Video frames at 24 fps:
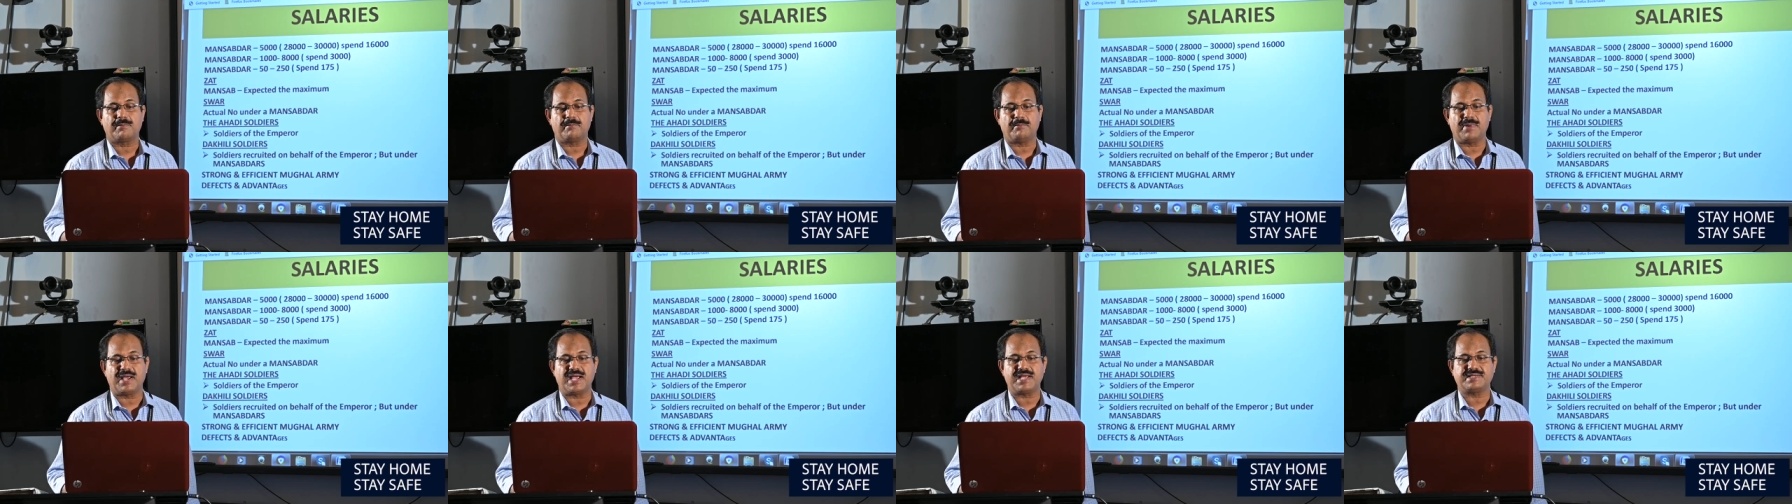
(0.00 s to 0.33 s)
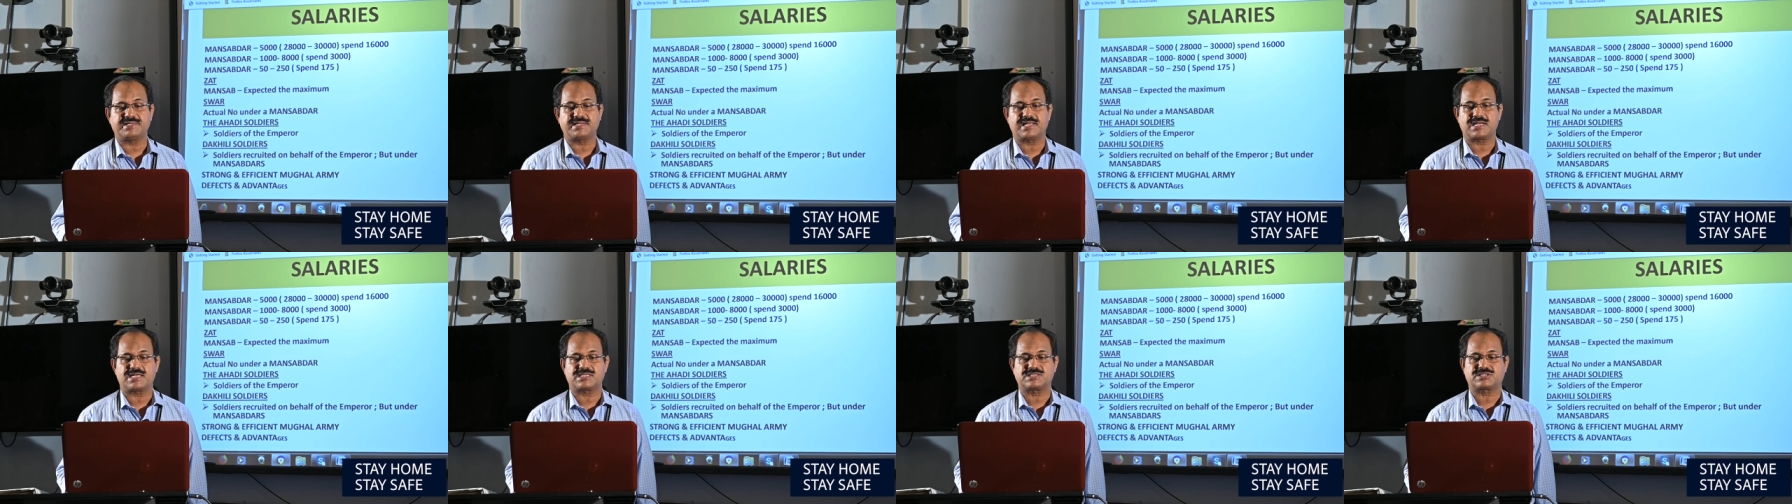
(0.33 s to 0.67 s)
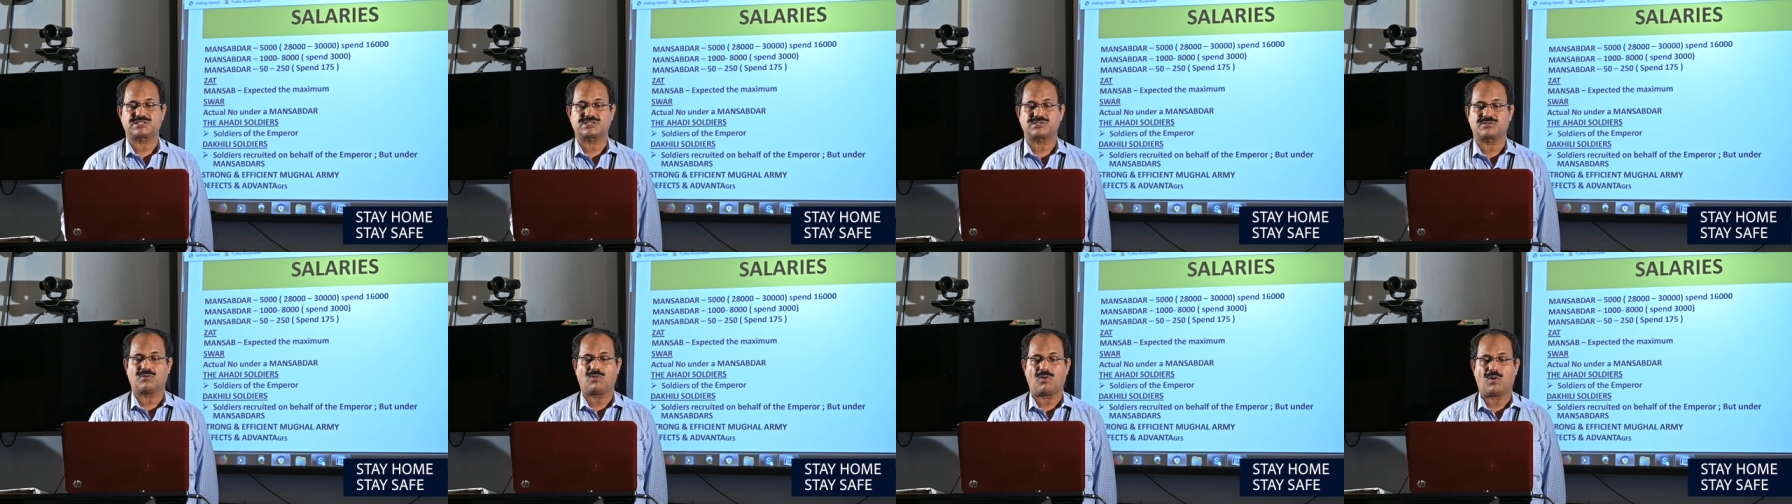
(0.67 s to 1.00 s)

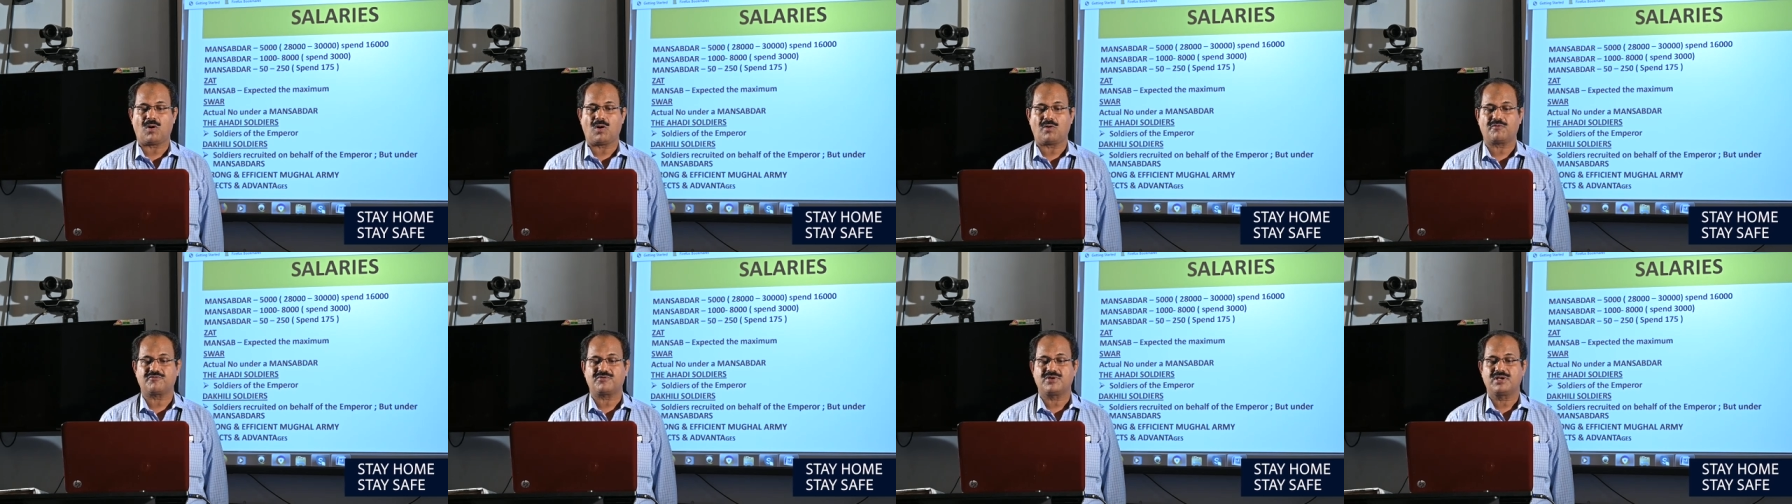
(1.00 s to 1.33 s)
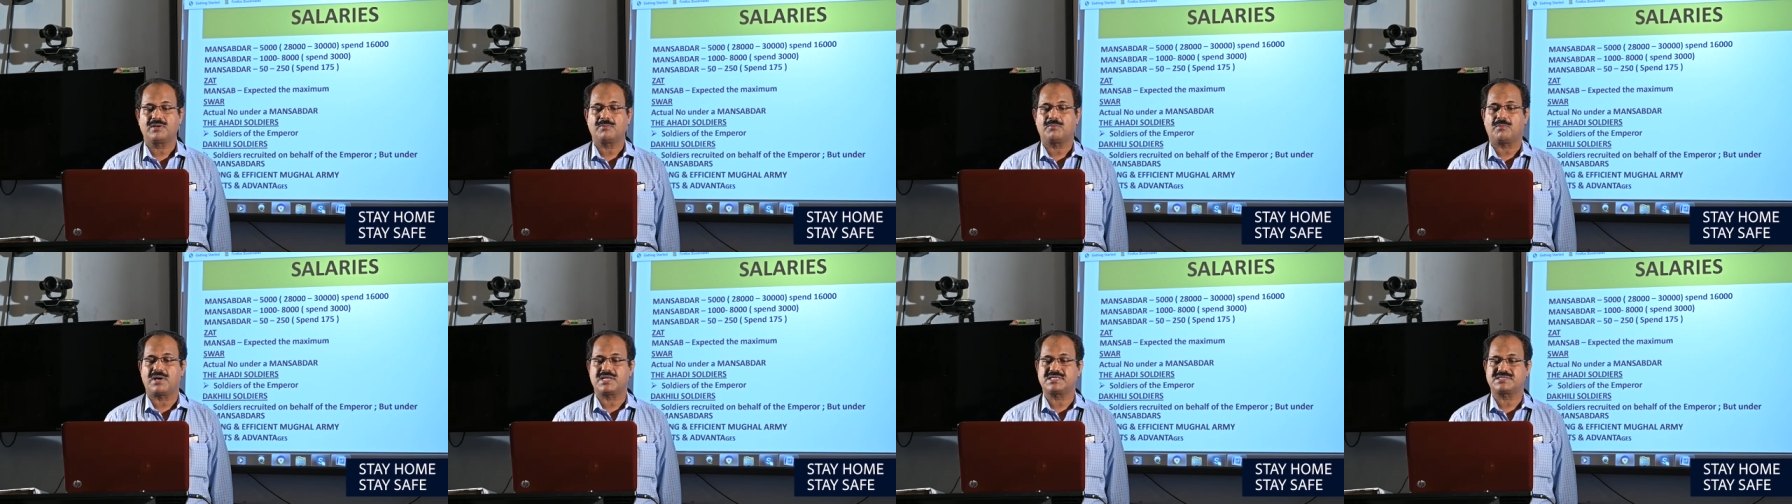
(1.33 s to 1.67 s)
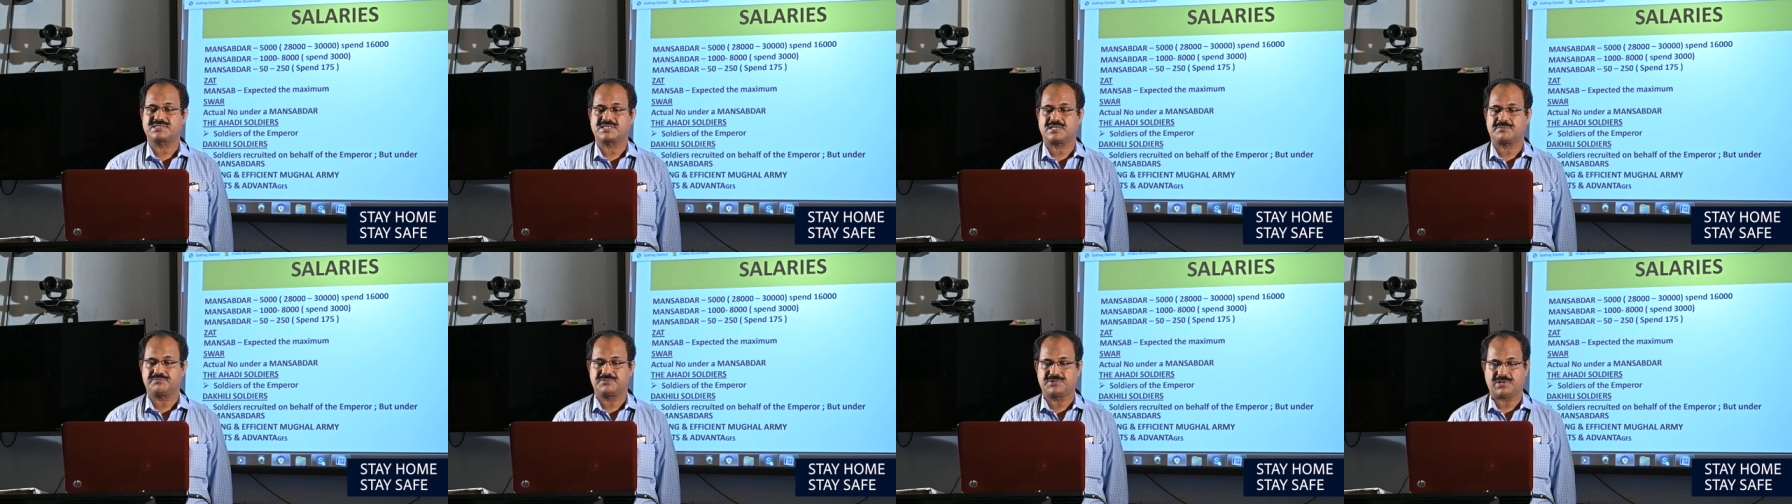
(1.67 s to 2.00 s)
maintenance of
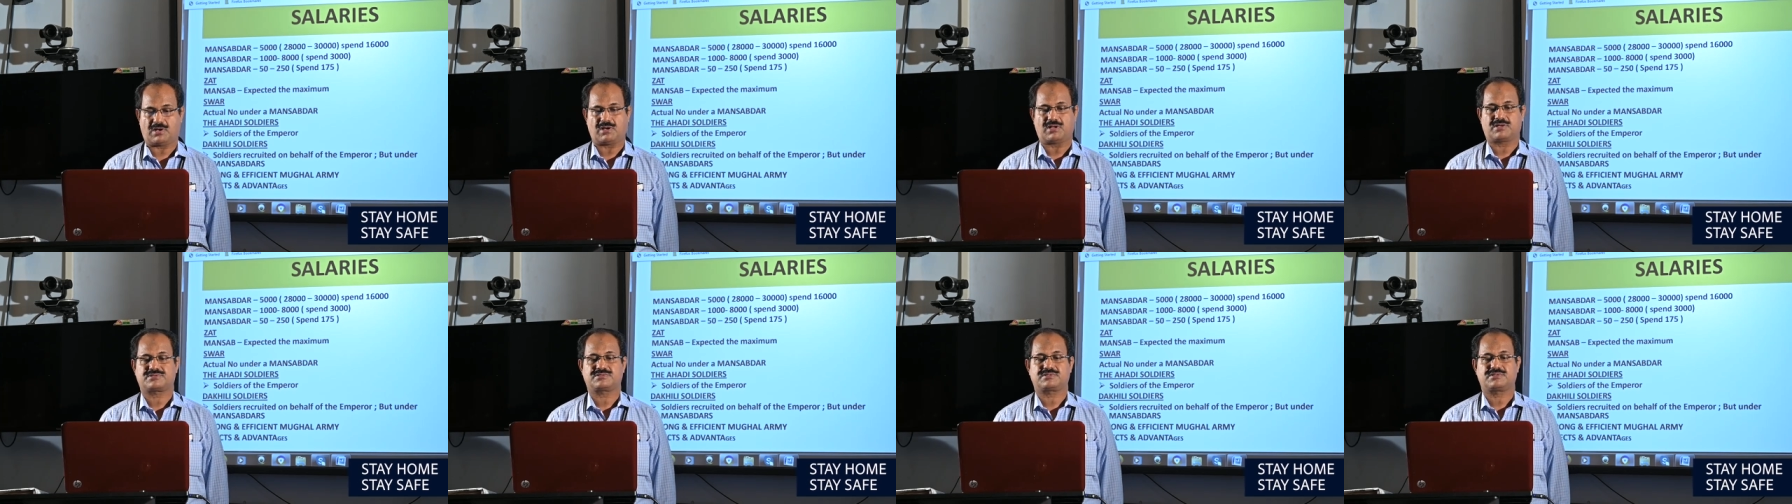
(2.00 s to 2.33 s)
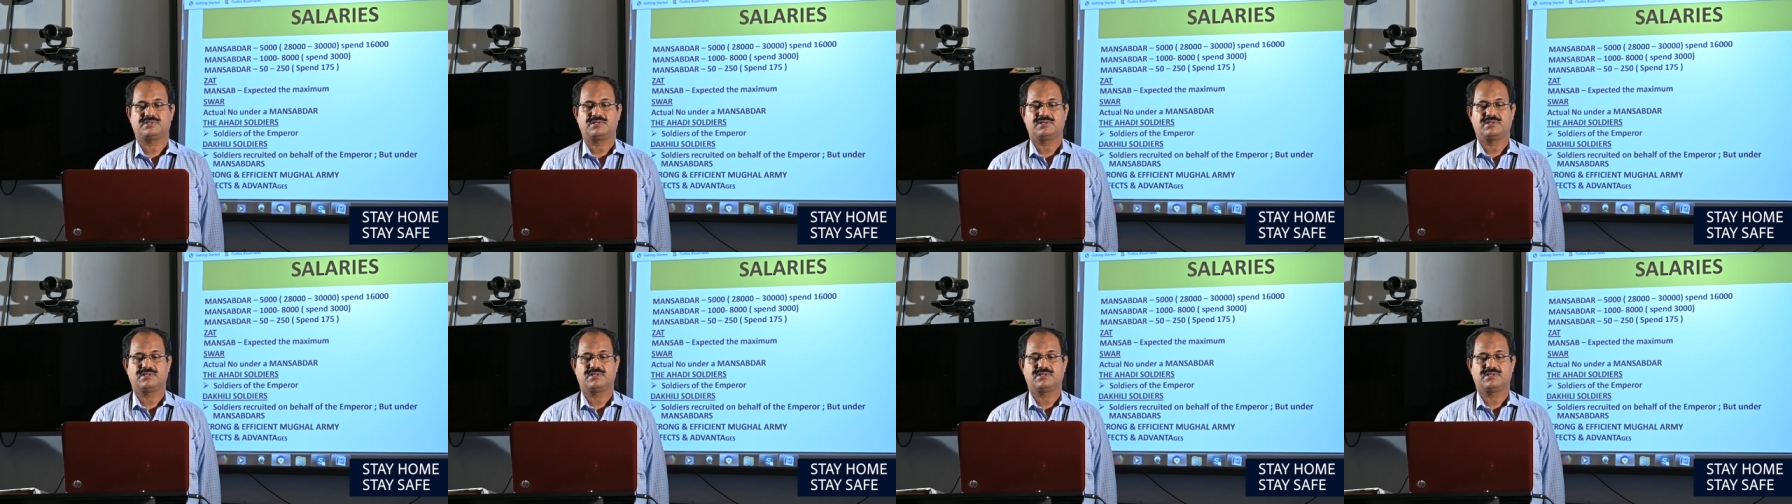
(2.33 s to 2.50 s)
Mansabdars.